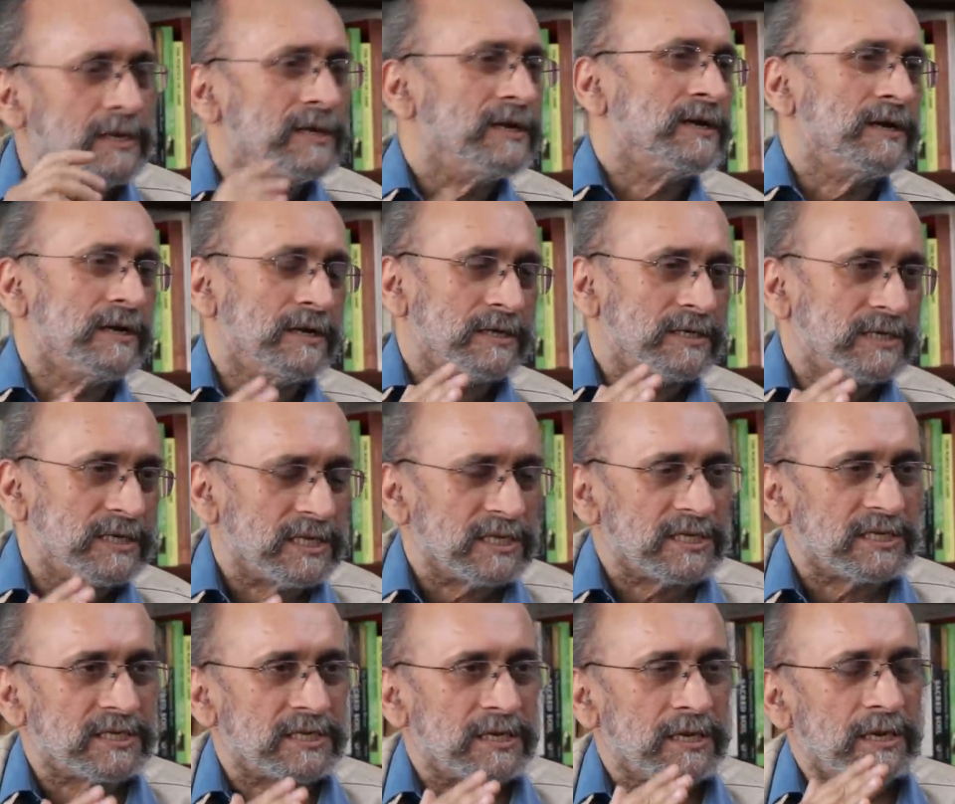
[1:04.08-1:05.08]
years
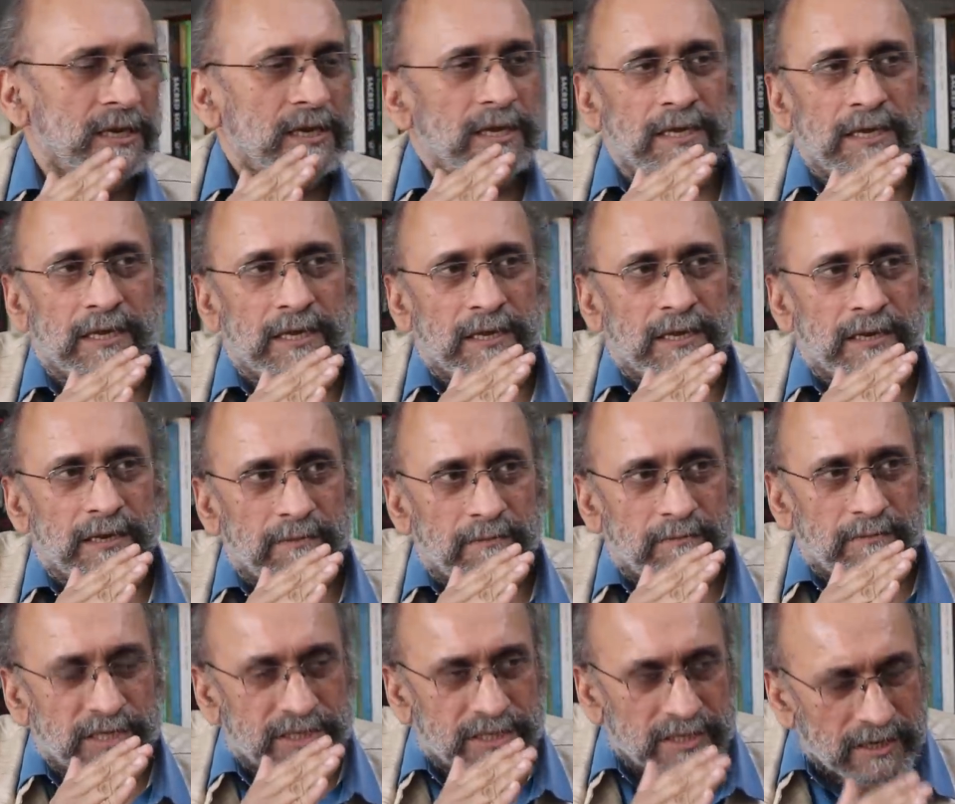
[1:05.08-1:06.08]
since
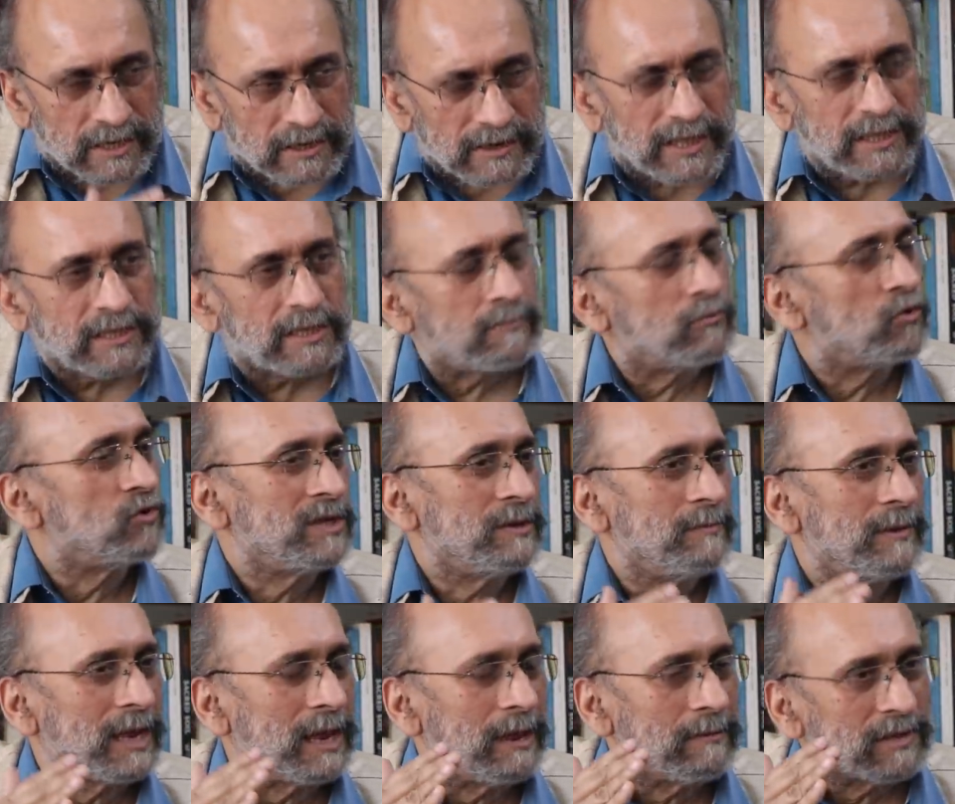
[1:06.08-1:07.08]
Mr. Narendra Modi
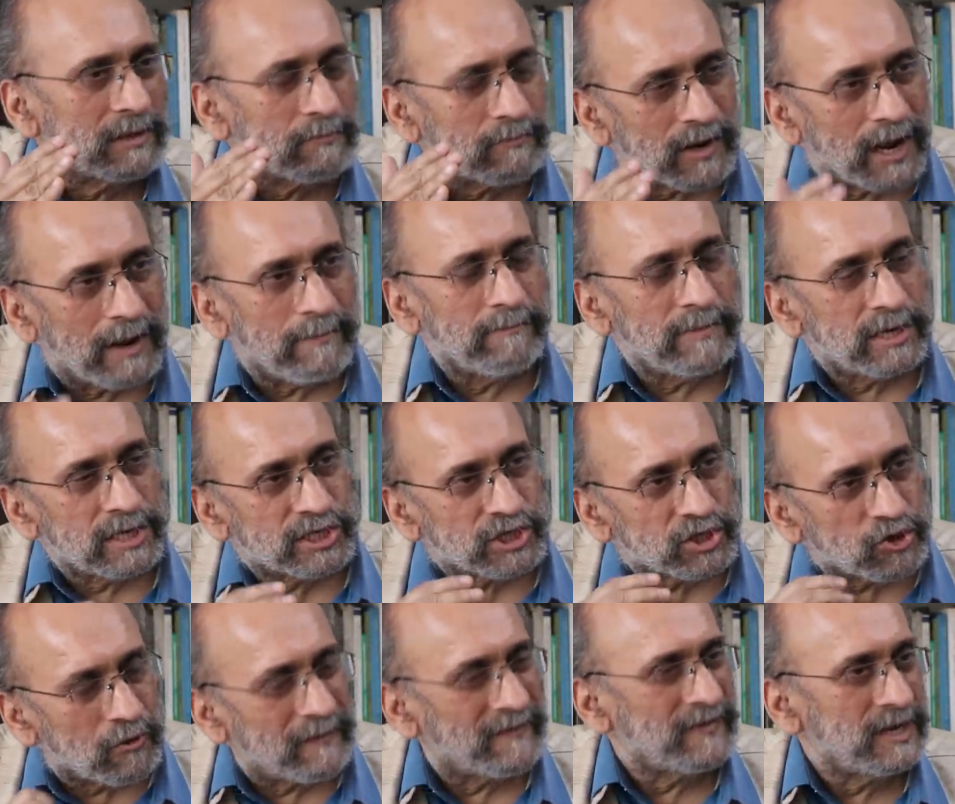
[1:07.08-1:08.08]
became the Prime
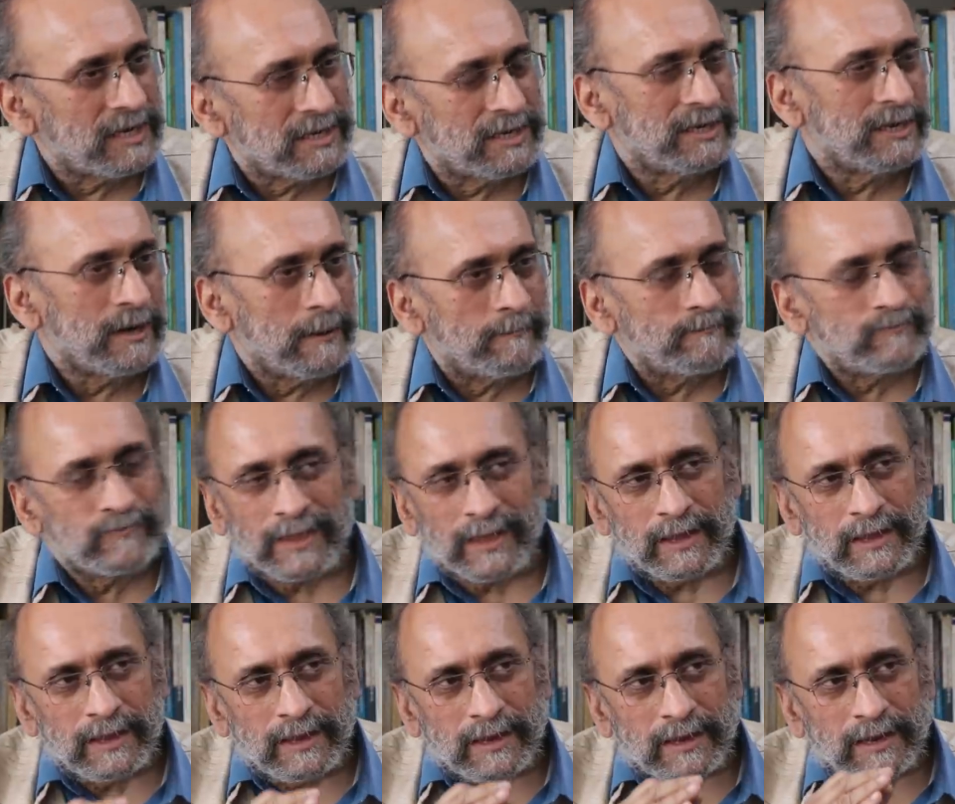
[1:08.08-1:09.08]
Minister of India,
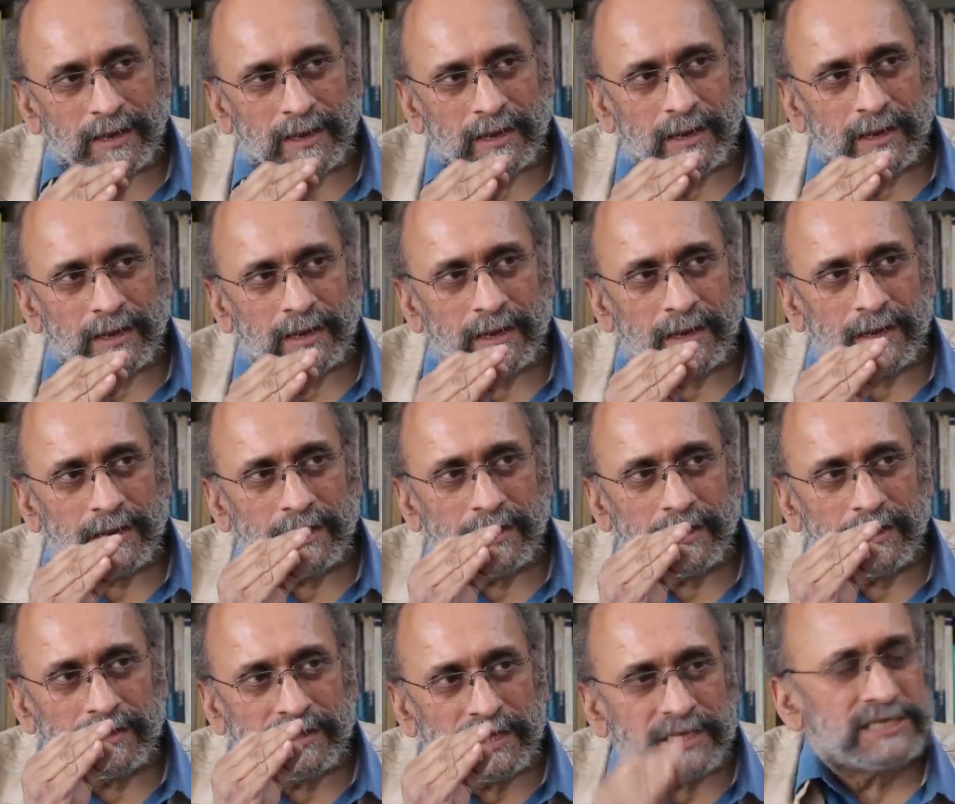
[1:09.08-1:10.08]

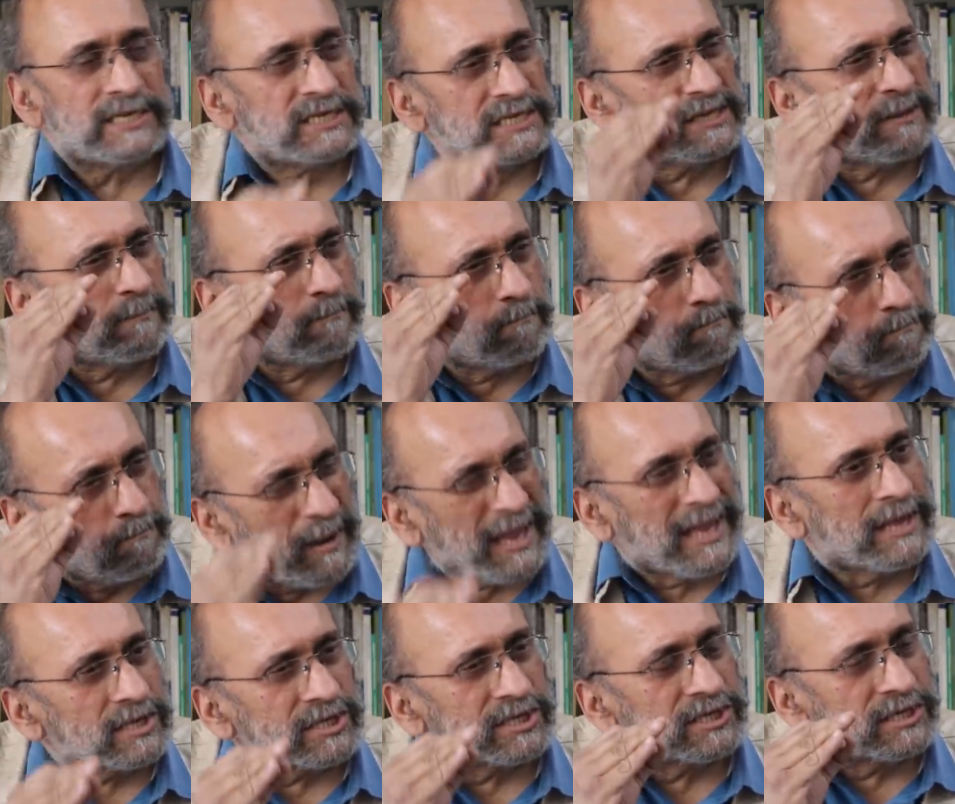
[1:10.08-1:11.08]
this is the
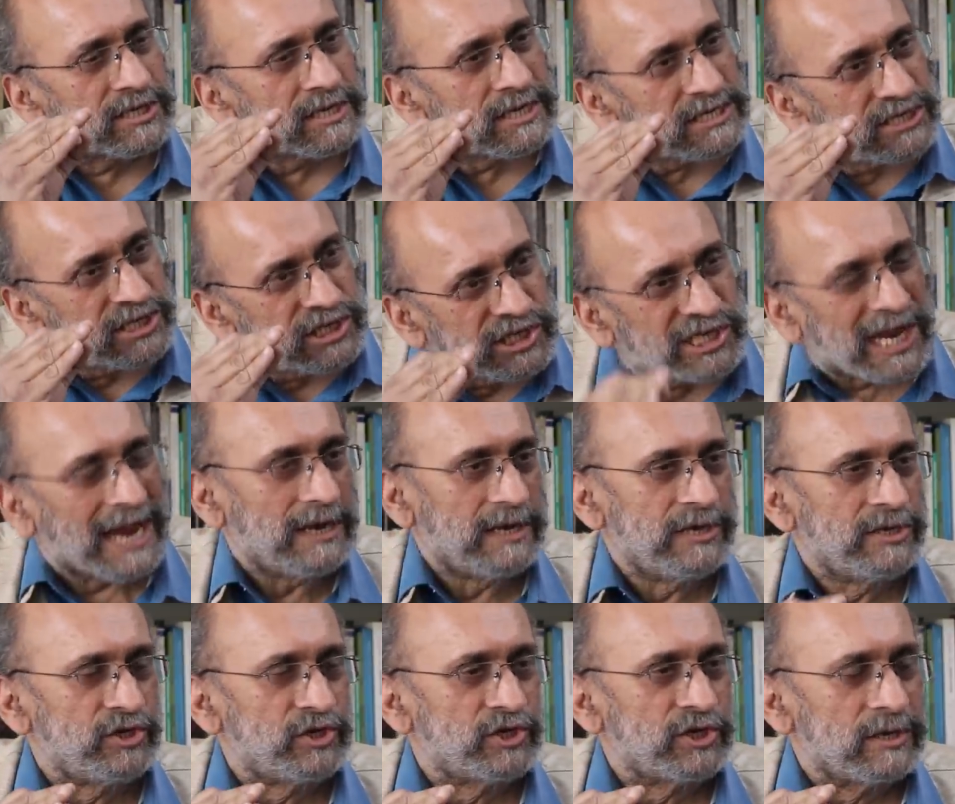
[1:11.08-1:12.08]
biggest
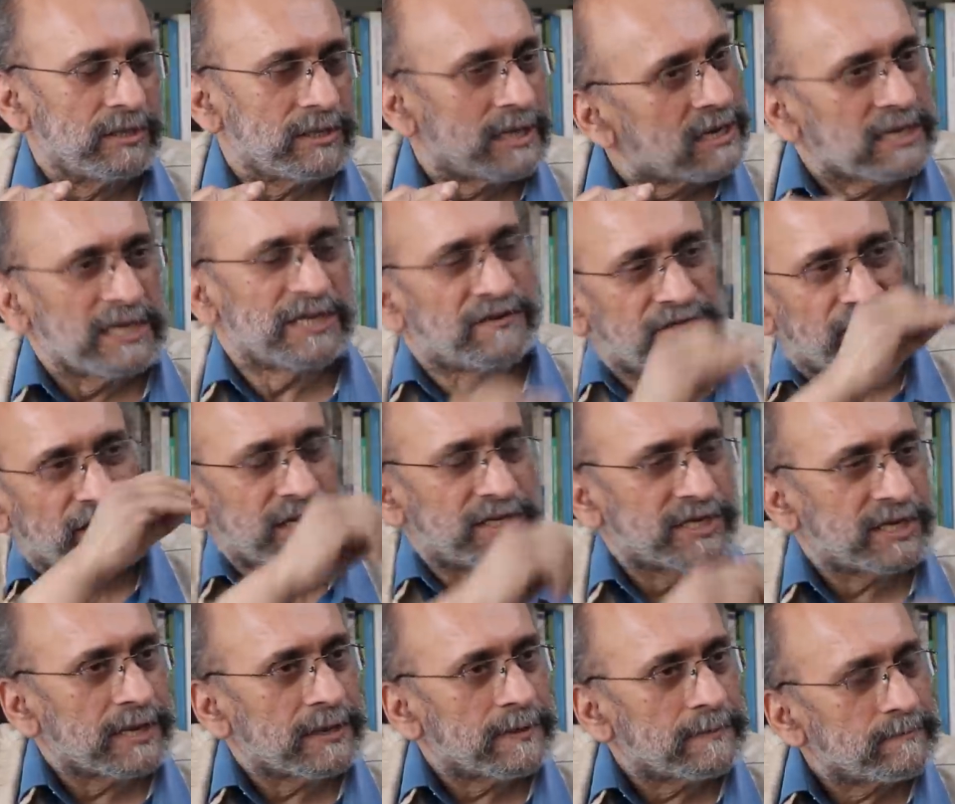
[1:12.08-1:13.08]
challenge that he's
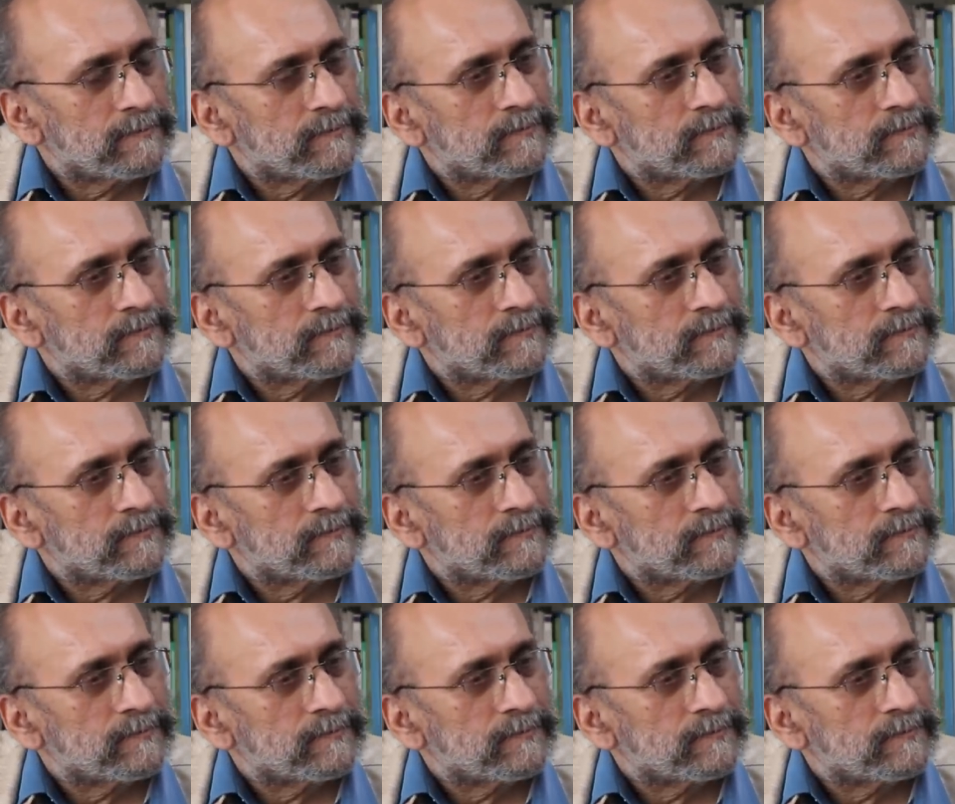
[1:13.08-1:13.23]
facing.